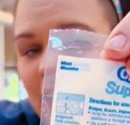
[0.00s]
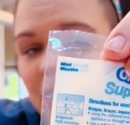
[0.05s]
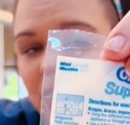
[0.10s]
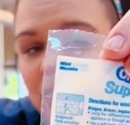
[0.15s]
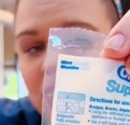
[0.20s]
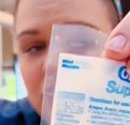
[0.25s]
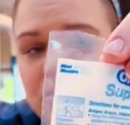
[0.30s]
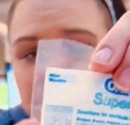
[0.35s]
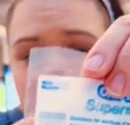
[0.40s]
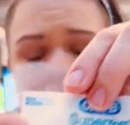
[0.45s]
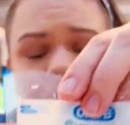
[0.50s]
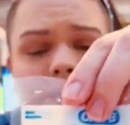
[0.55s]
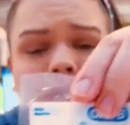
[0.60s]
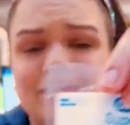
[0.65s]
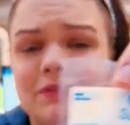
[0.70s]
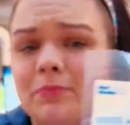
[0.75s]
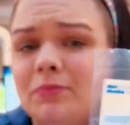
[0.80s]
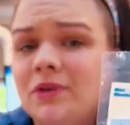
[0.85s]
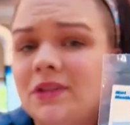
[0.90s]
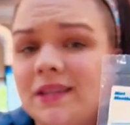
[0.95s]
to use. You
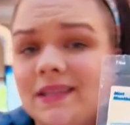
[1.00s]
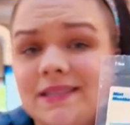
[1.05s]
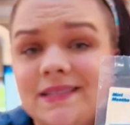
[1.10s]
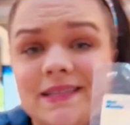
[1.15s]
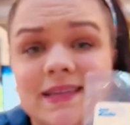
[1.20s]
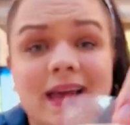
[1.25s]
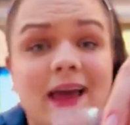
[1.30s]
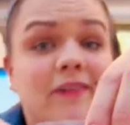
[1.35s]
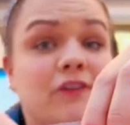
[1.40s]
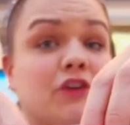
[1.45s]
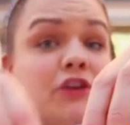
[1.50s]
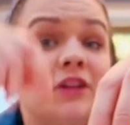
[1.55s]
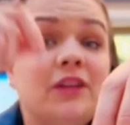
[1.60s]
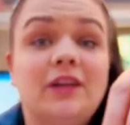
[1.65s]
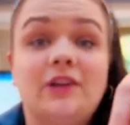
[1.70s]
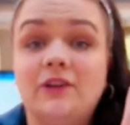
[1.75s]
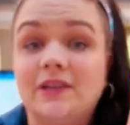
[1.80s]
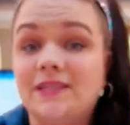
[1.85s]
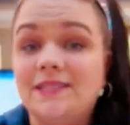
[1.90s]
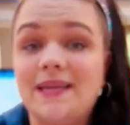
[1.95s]
don't have to put this together. You
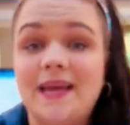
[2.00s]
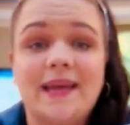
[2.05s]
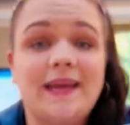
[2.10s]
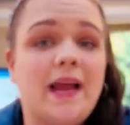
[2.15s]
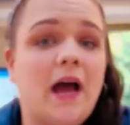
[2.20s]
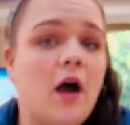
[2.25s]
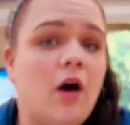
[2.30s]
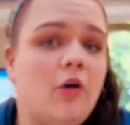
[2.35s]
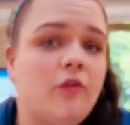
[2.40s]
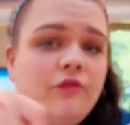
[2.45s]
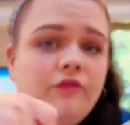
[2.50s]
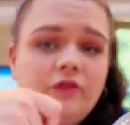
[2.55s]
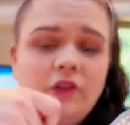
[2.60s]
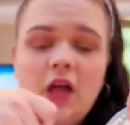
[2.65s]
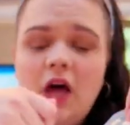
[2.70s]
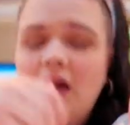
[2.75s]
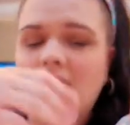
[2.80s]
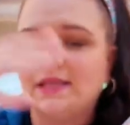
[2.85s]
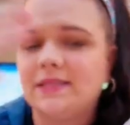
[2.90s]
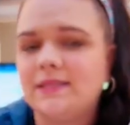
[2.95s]
literally take it out,
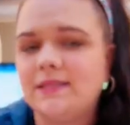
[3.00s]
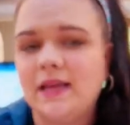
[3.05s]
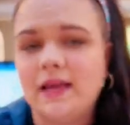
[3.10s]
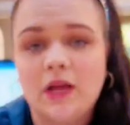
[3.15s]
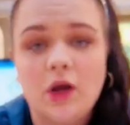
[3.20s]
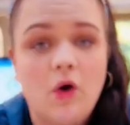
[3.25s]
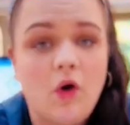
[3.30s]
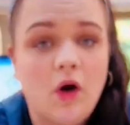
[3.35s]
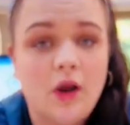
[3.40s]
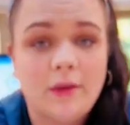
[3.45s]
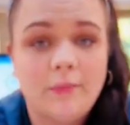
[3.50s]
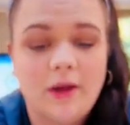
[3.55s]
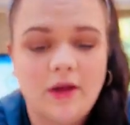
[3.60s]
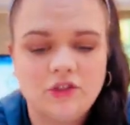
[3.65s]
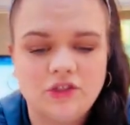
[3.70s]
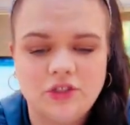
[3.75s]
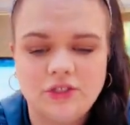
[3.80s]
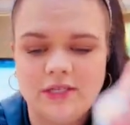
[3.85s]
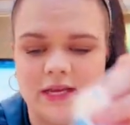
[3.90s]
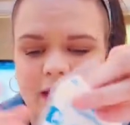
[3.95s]
floss, and go on
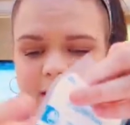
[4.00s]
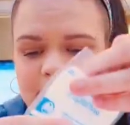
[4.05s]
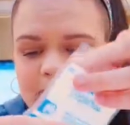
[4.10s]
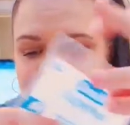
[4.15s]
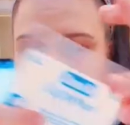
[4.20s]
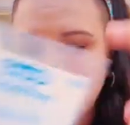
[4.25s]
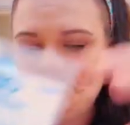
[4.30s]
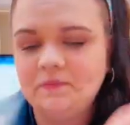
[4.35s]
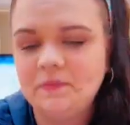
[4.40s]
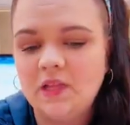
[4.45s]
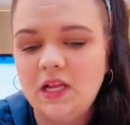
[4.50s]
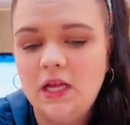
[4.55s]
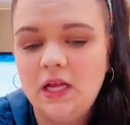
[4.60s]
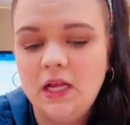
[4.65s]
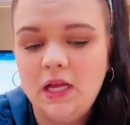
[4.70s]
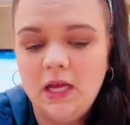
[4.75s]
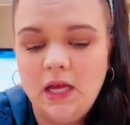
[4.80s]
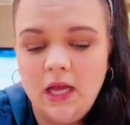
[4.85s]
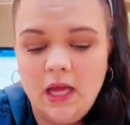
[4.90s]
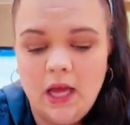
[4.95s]
about your
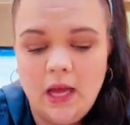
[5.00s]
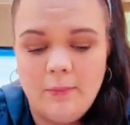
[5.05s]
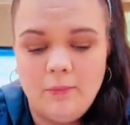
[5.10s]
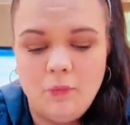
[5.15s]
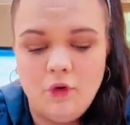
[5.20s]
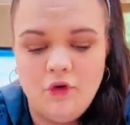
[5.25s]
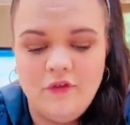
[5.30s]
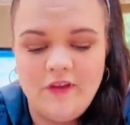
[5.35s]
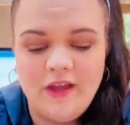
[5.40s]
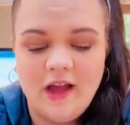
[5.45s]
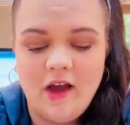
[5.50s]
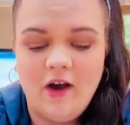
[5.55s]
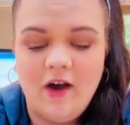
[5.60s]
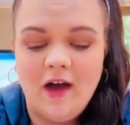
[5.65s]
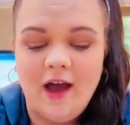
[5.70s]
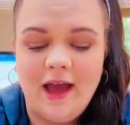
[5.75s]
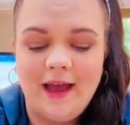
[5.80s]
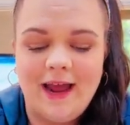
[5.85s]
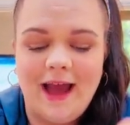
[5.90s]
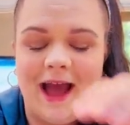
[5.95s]
day. Moving
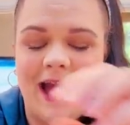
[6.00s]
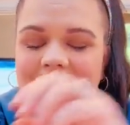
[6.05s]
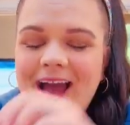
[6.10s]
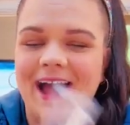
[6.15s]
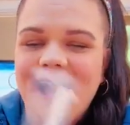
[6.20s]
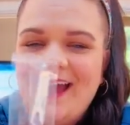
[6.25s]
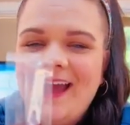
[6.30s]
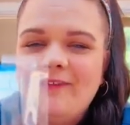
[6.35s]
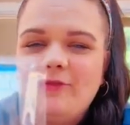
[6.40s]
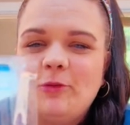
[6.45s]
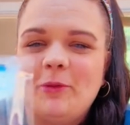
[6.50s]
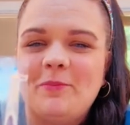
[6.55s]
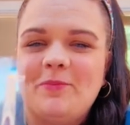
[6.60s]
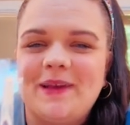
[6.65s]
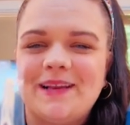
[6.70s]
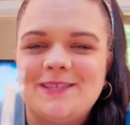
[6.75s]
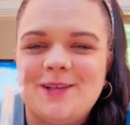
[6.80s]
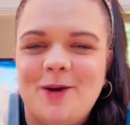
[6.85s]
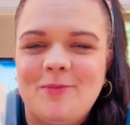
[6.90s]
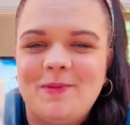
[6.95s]
on, everyone
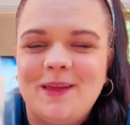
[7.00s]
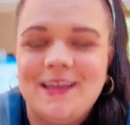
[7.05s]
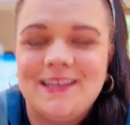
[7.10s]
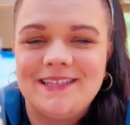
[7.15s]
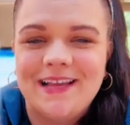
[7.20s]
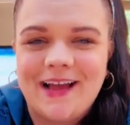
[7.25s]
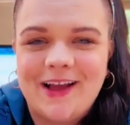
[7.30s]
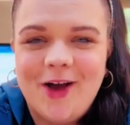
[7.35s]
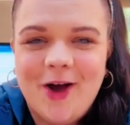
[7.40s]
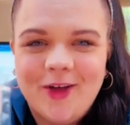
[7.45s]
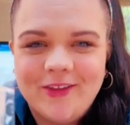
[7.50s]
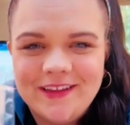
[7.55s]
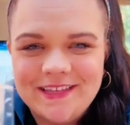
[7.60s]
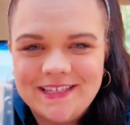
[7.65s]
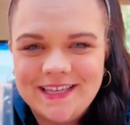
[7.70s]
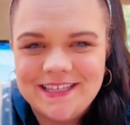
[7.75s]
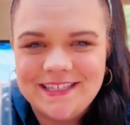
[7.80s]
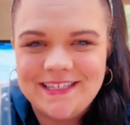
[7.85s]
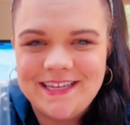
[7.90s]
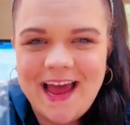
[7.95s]
picks on me because I call
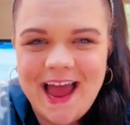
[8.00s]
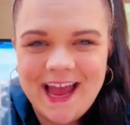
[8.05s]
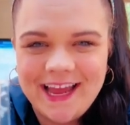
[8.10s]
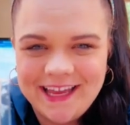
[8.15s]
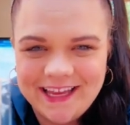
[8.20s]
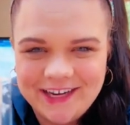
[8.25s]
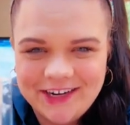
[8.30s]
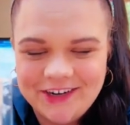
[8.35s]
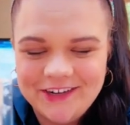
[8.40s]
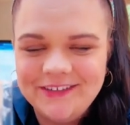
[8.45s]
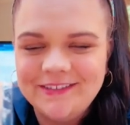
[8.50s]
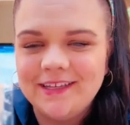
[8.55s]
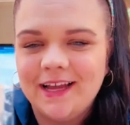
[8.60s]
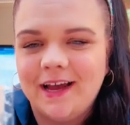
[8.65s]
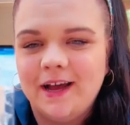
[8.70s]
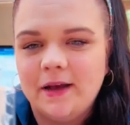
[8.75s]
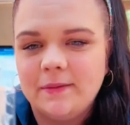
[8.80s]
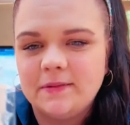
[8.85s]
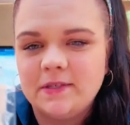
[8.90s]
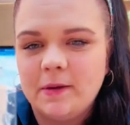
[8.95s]
this a snap getter.
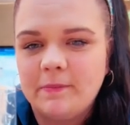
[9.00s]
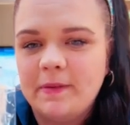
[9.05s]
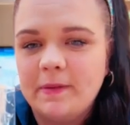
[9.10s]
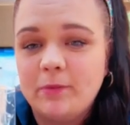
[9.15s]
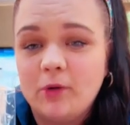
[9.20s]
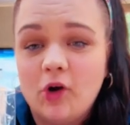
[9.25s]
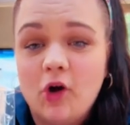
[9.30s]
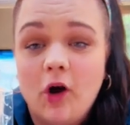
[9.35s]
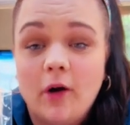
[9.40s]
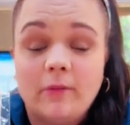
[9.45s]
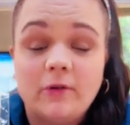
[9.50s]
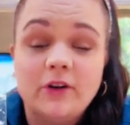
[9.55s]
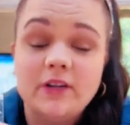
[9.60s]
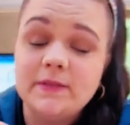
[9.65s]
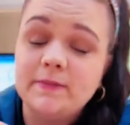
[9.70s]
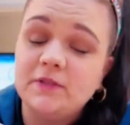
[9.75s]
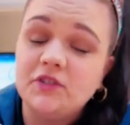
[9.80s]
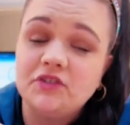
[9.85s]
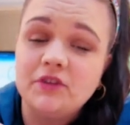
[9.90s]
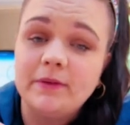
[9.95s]
Some people call them
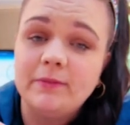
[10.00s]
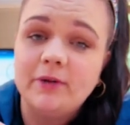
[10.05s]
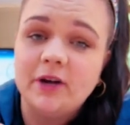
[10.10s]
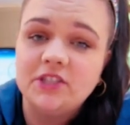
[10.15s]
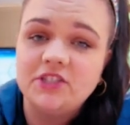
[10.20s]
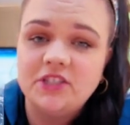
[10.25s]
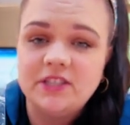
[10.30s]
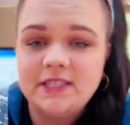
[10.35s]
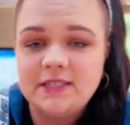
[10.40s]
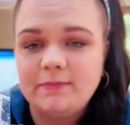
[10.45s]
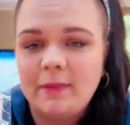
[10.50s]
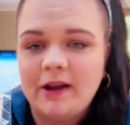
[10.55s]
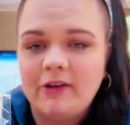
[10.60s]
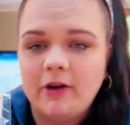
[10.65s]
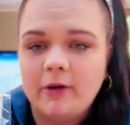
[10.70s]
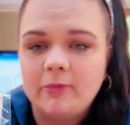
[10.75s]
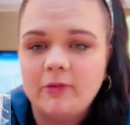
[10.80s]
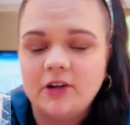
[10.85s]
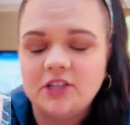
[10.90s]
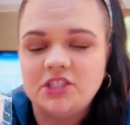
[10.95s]
Christmas tree brushes,
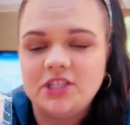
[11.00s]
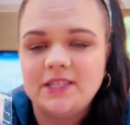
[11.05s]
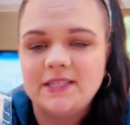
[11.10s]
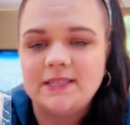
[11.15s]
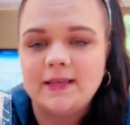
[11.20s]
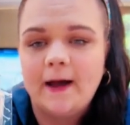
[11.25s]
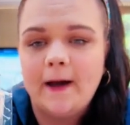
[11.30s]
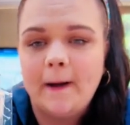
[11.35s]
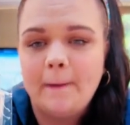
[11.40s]
micro brushes.